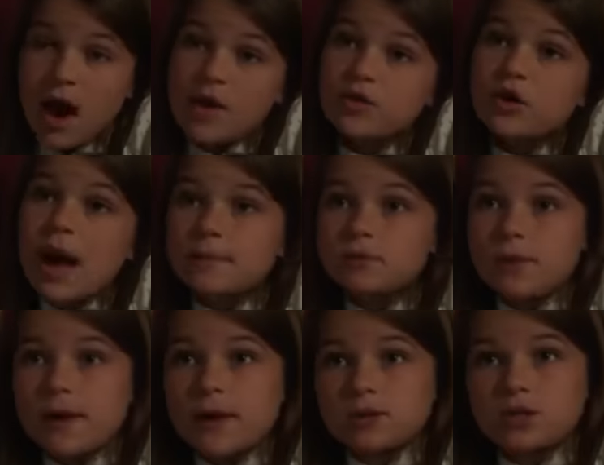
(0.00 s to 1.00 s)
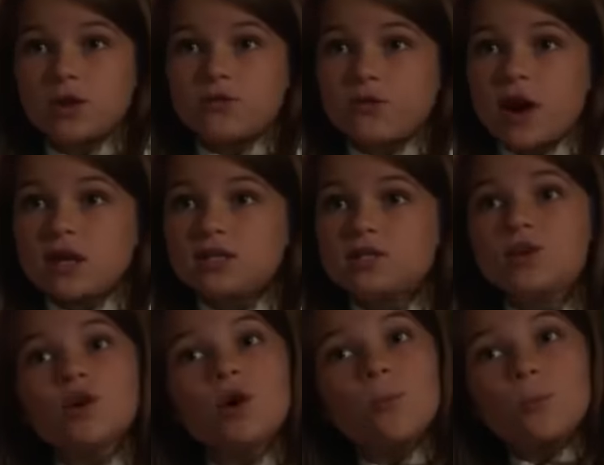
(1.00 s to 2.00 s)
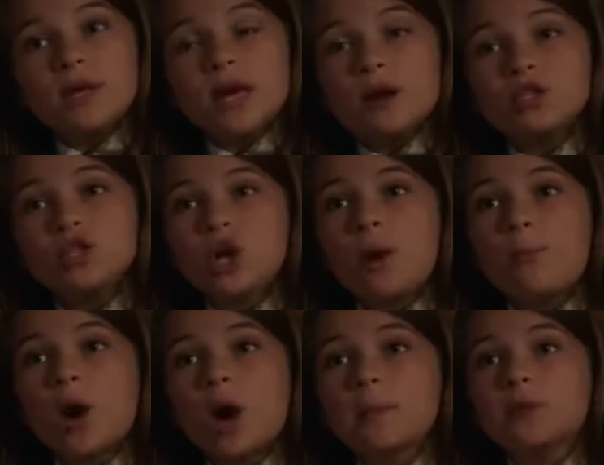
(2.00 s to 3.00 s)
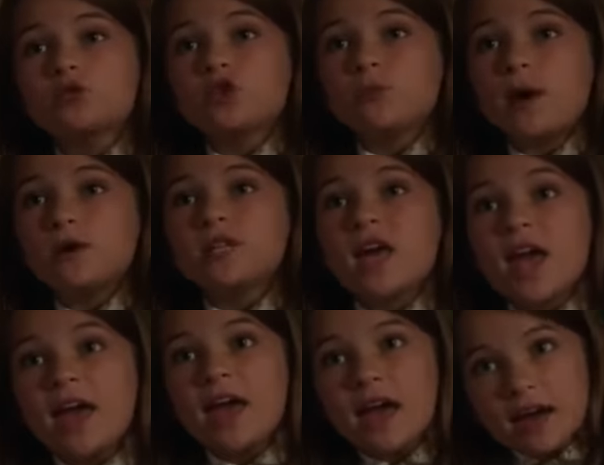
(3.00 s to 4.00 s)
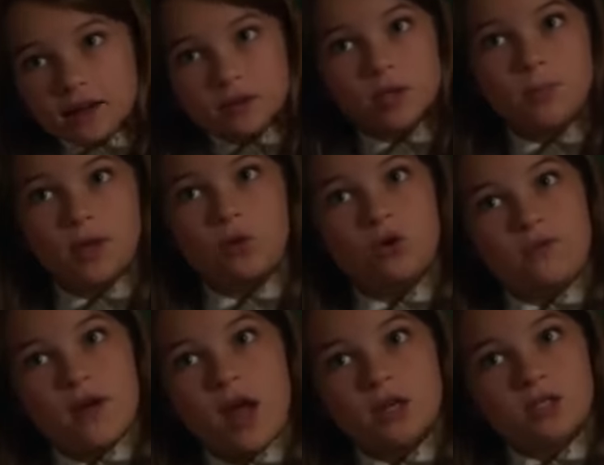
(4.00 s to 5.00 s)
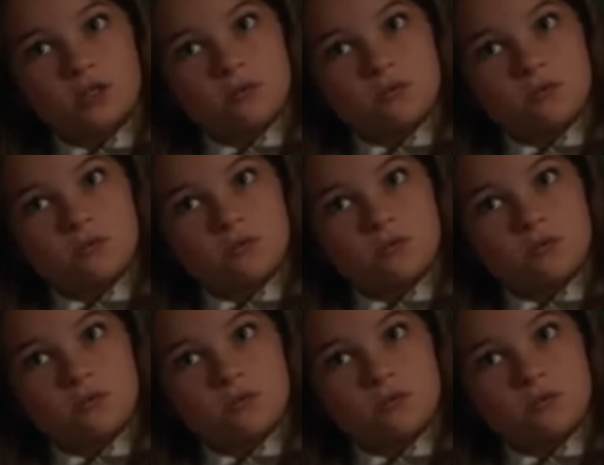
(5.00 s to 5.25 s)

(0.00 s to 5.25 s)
Heather M's parents aren't friends, but now she's got Barbie's dream house and the pink Corvette.